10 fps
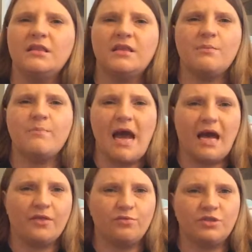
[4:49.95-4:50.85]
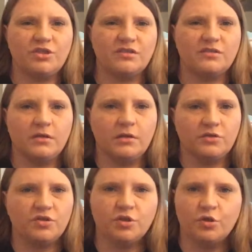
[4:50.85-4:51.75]
the math was just a
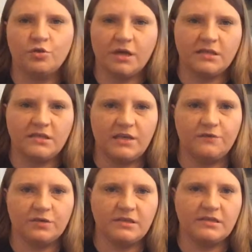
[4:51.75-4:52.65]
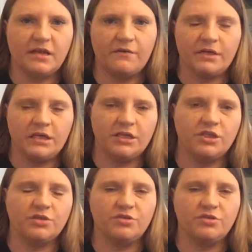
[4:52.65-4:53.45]
little too crazy for the 7-inch.